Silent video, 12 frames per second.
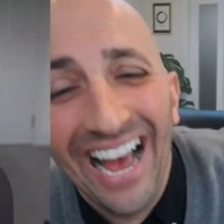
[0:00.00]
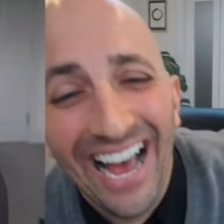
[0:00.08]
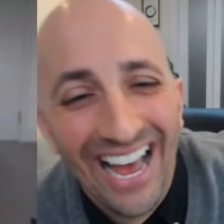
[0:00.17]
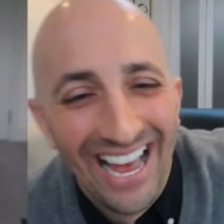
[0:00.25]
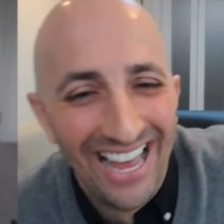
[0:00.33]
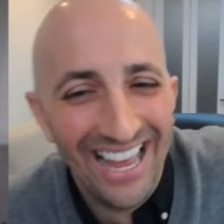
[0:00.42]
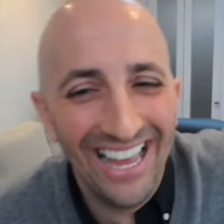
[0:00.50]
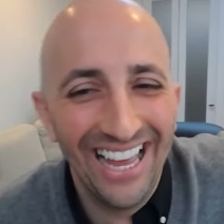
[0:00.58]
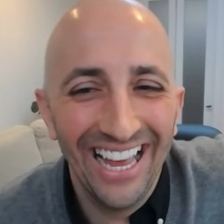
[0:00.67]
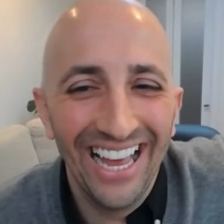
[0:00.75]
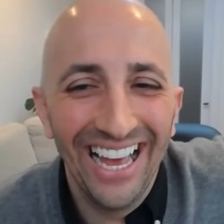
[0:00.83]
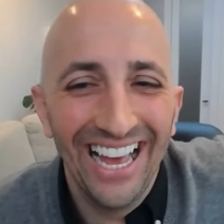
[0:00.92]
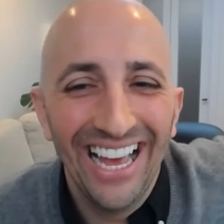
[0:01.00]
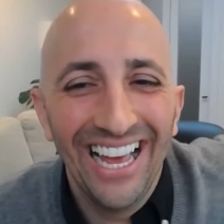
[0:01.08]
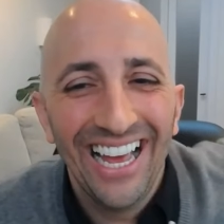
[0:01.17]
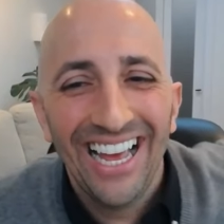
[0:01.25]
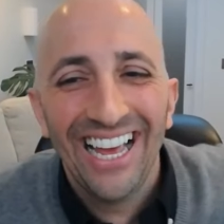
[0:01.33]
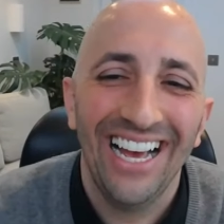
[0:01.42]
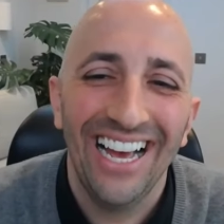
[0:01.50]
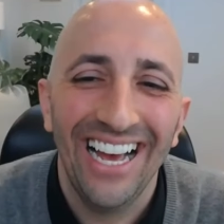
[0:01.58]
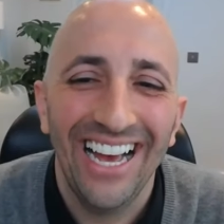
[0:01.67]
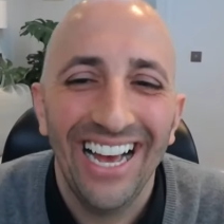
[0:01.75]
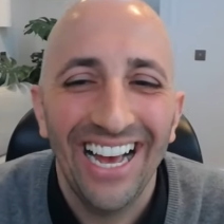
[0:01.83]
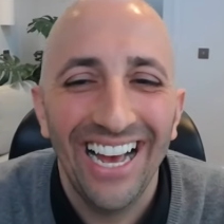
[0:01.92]

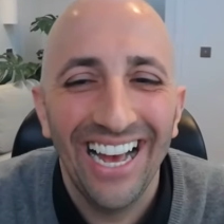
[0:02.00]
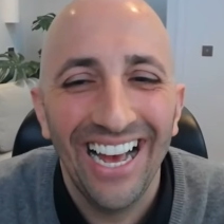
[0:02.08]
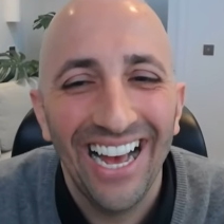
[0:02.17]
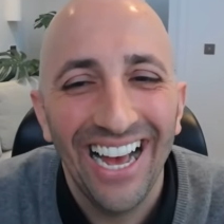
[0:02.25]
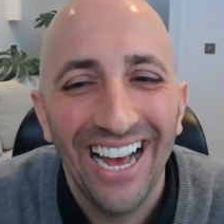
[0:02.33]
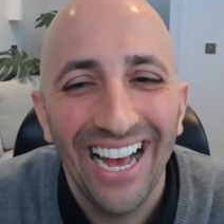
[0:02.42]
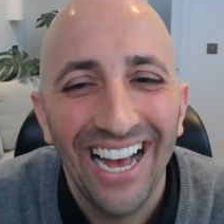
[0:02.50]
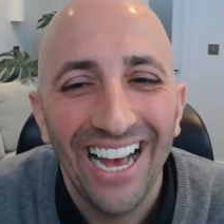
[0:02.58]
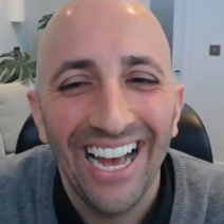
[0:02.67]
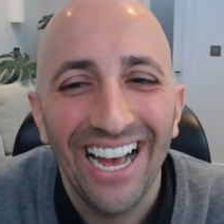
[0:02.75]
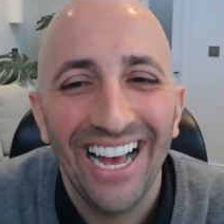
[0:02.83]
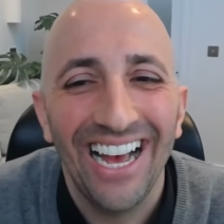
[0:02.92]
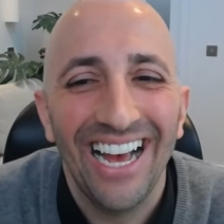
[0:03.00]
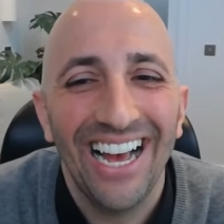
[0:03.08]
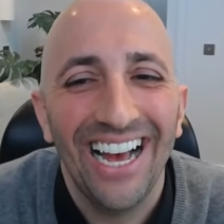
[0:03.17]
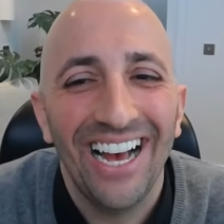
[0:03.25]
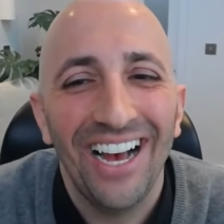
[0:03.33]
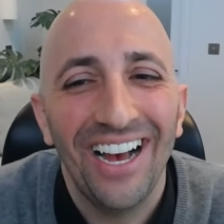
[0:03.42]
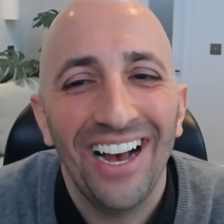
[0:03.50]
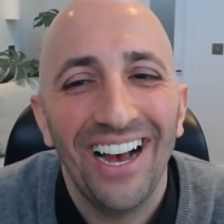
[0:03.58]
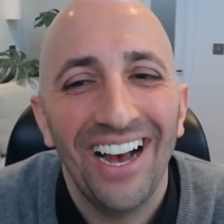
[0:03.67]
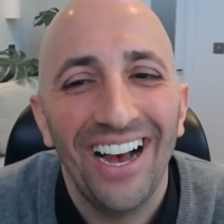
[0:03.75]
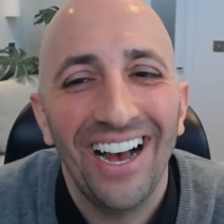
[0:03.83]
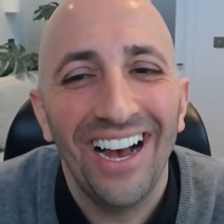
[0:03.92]

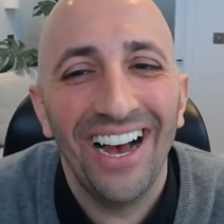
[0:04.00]
No words are spoken by the person on screen.